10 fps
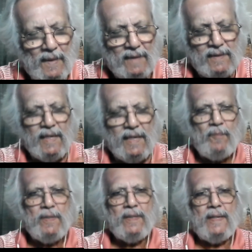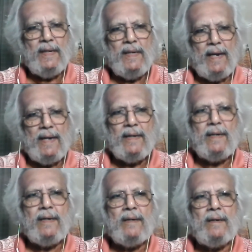And they came in there
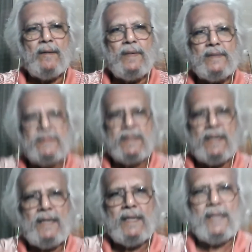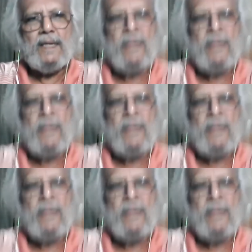and basically